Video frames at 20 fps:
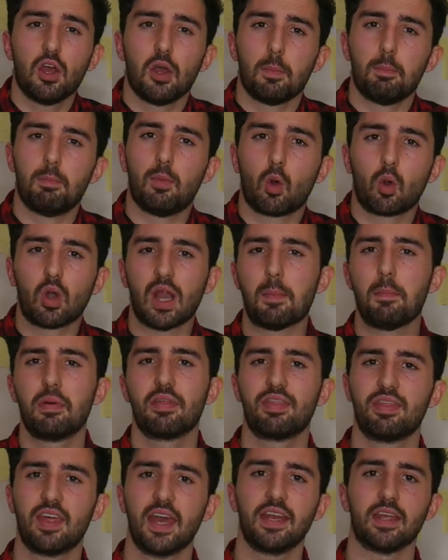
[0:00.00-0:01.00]
more
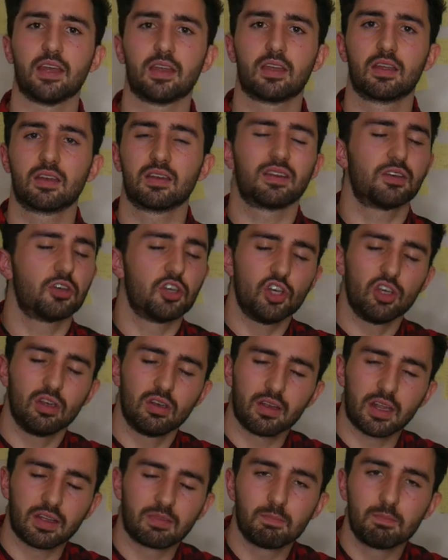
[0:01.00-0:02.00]
empathetic.
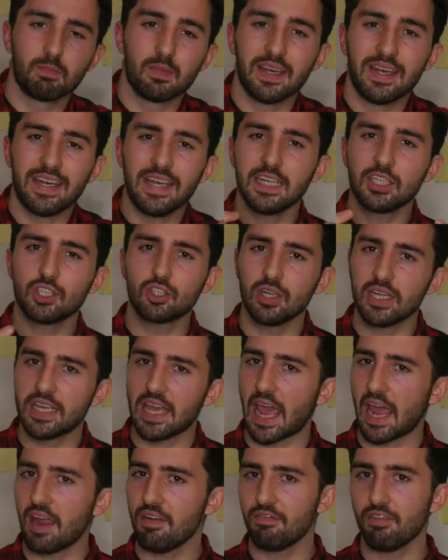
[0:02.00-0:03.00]
Like literally
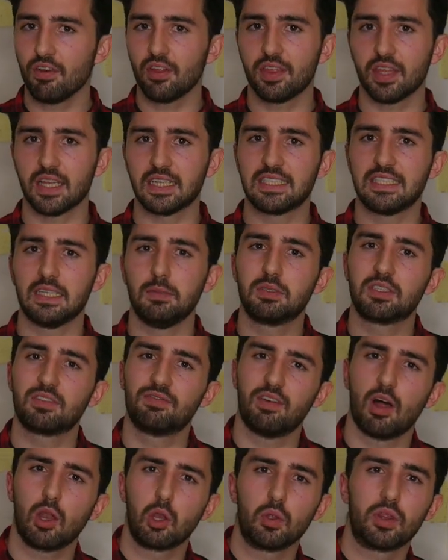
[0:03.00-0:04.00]
everything seems to
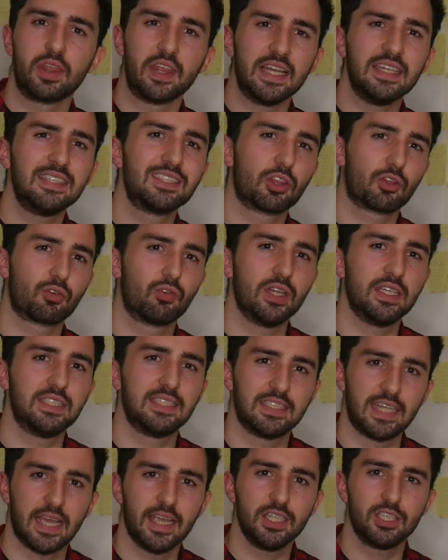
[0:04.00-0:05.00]
follow these three
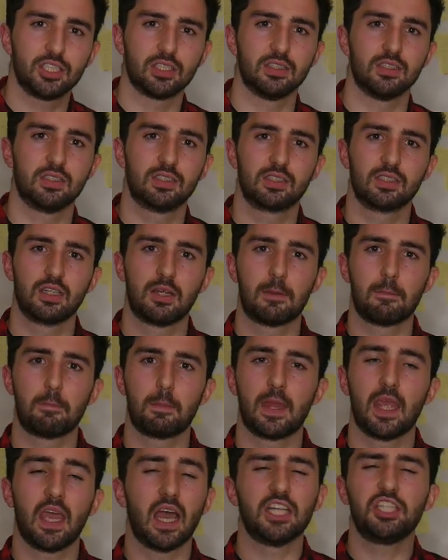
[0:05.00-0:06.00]
stages.
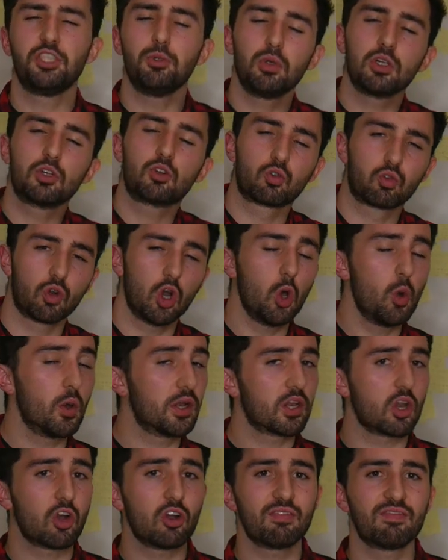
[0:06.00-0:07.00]
And you will grow
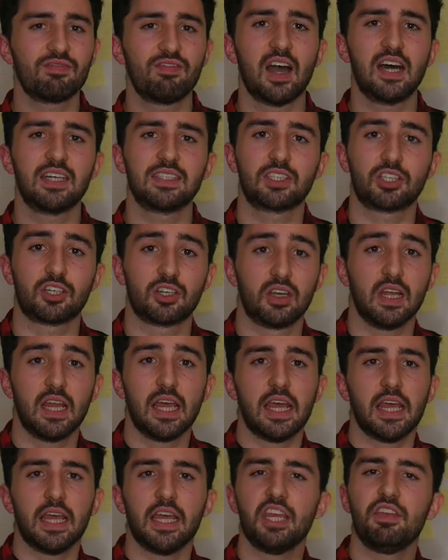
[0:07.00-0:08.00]
and learn faster
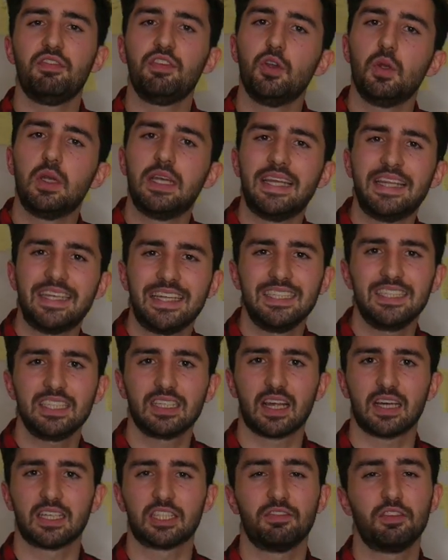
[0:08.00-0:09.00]
if you lean into
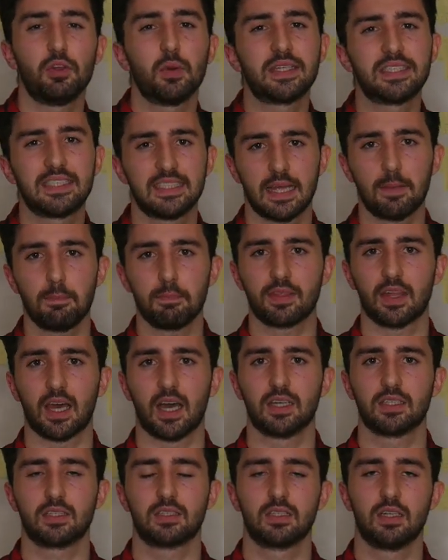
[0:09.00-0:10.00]
that, if you accept
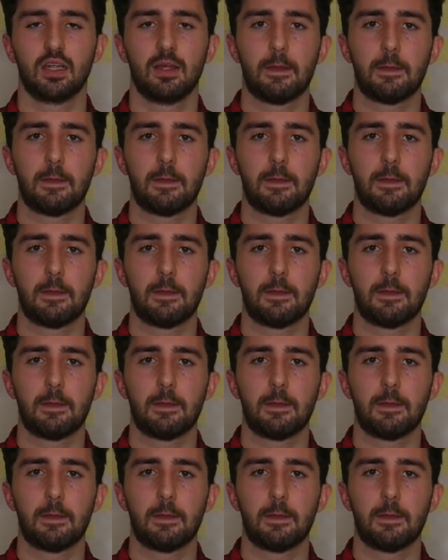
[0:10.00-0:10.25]
that.